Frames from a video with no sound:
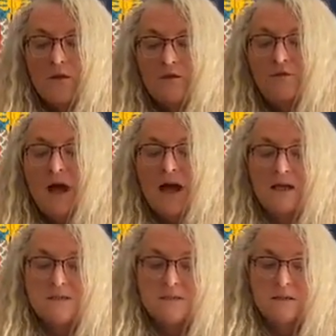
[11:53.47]
The
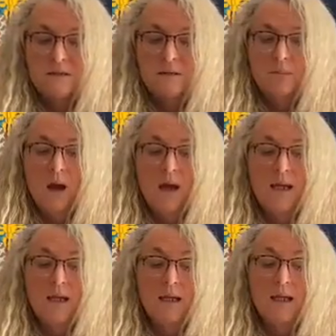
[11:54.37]
fact that
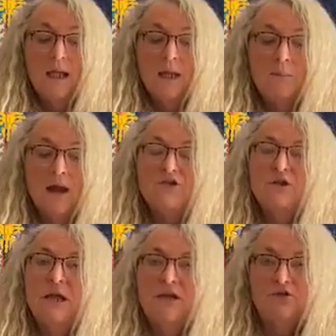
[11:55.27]
my
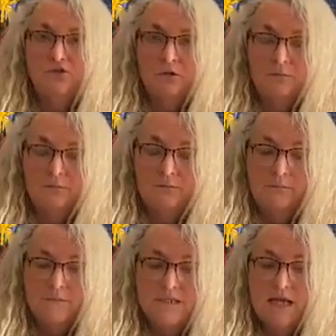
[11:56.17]
imagination,
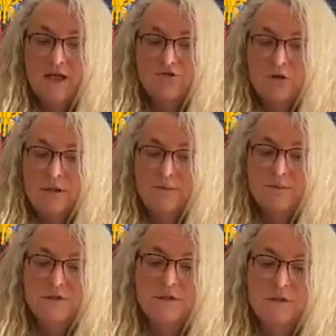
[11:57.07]

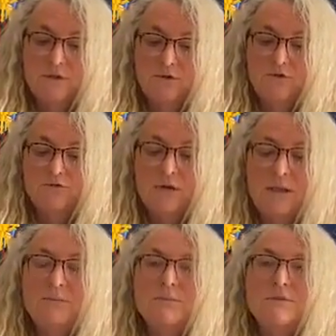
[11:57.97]
daydreams,
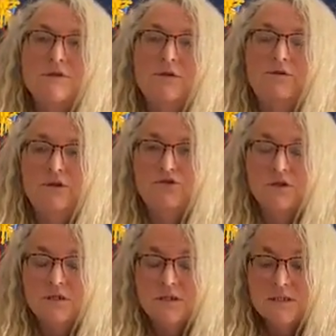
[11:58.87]
dreams and
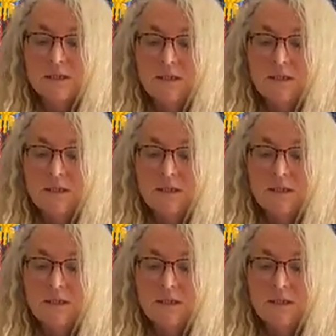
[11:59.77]
visions